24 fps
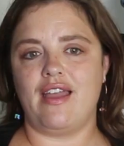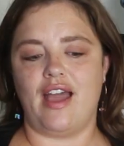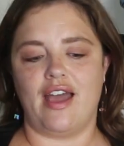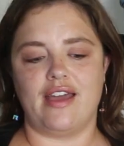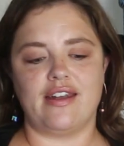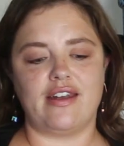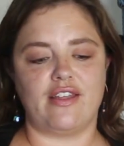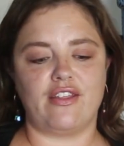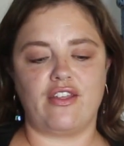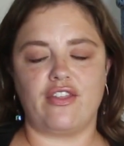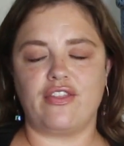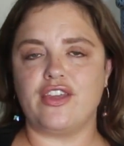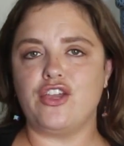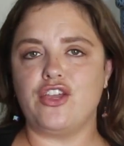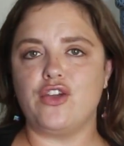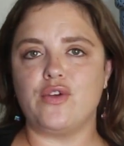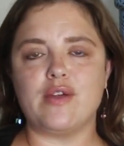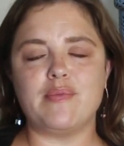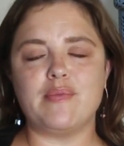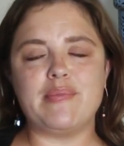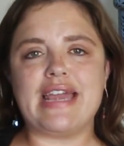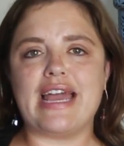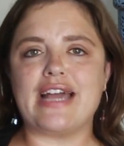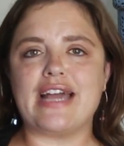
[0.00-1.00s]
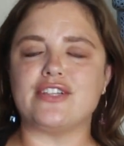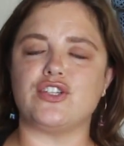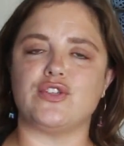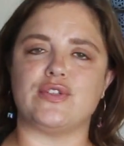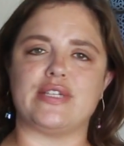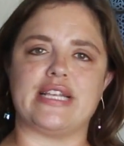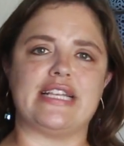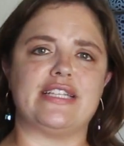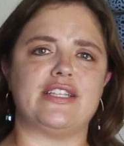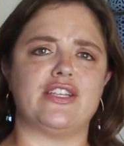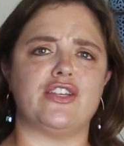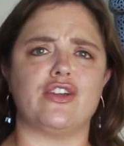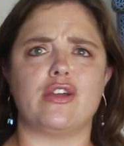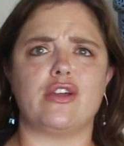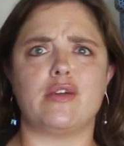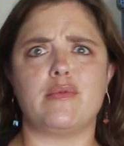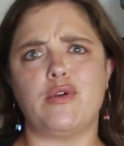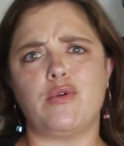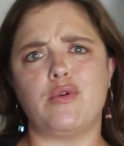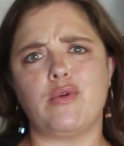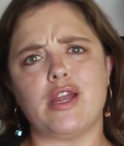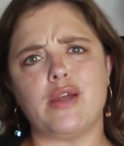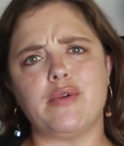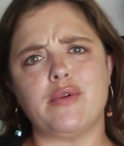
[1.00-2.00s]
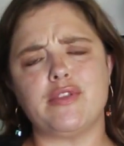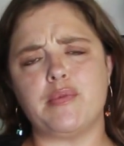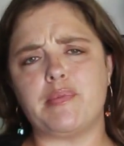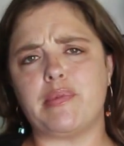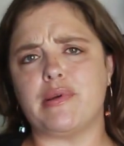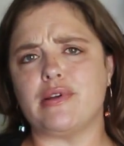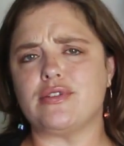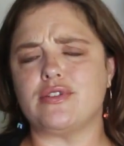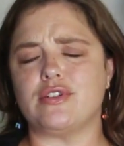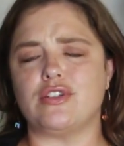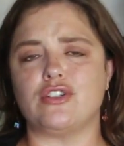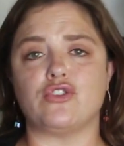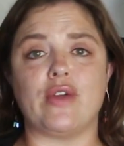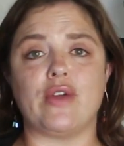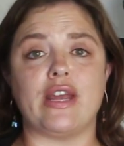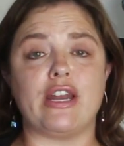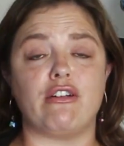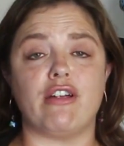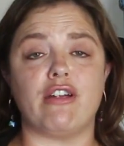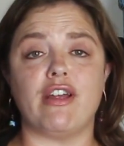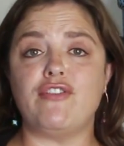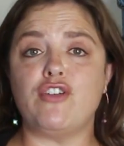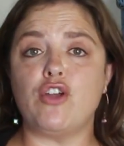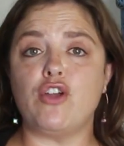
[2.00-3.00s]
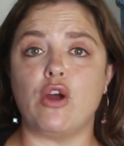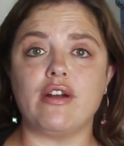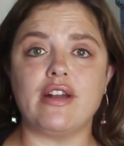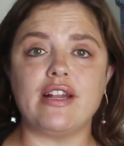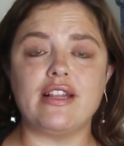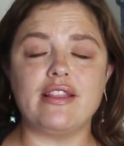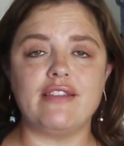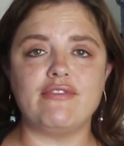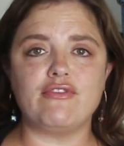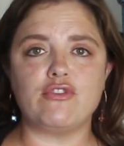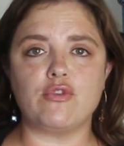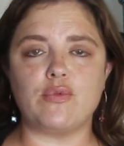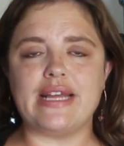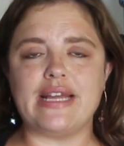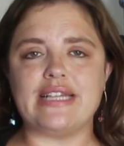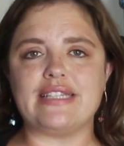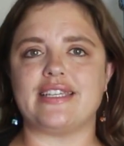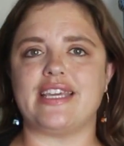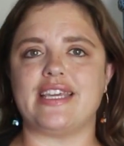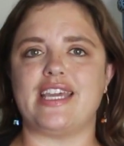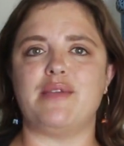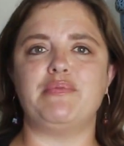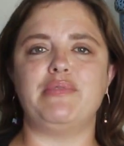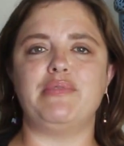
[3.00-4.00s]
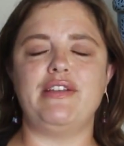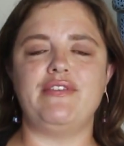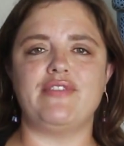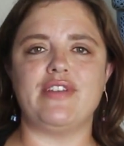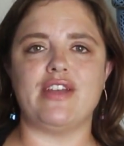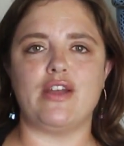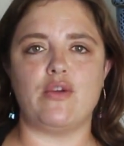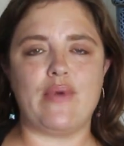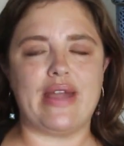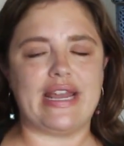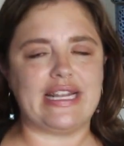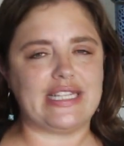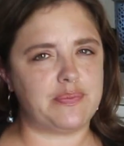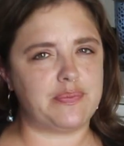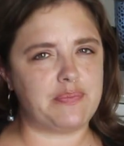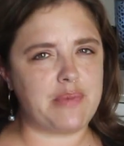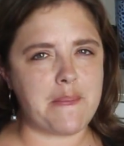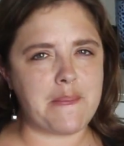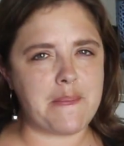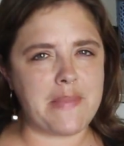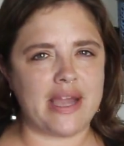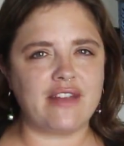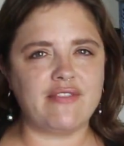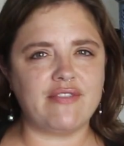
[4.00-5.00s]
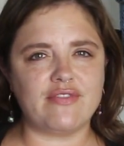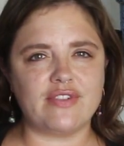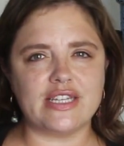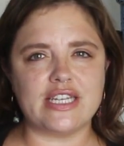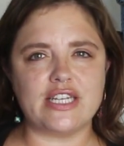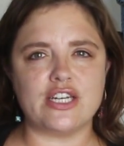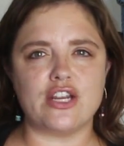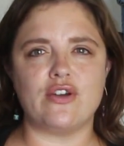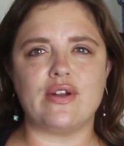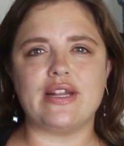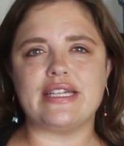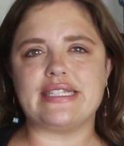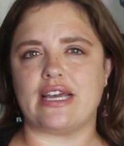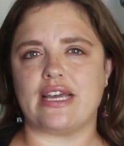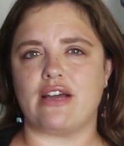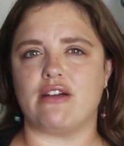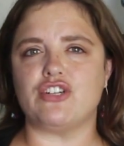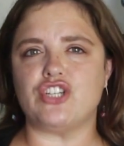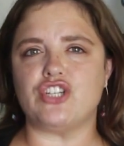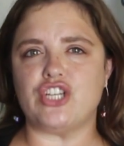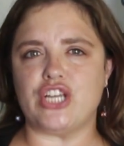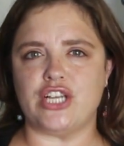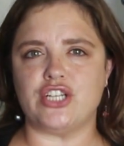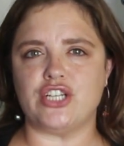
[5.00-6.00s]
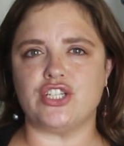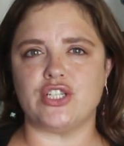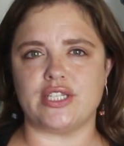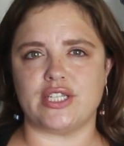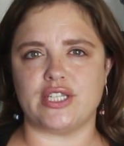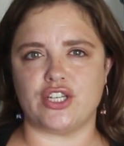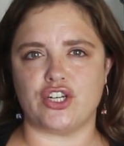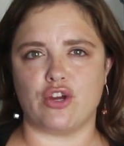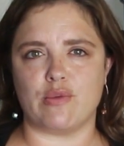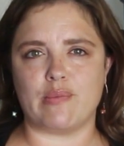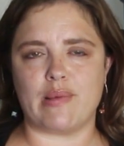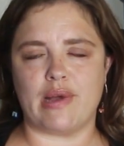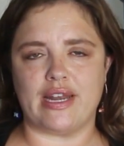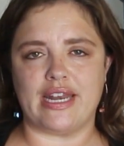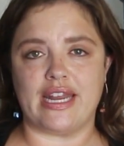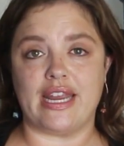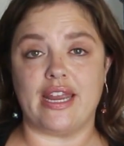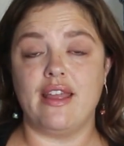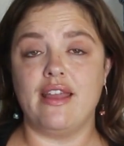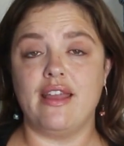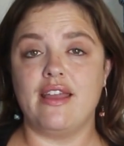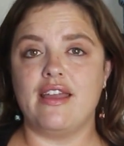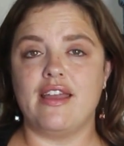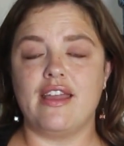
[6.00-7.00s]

Another thing, you could be exercising. You could be working with a personal trainer. If you already lift weights, keep lifting weights, but mindfully notice how it changes in your body.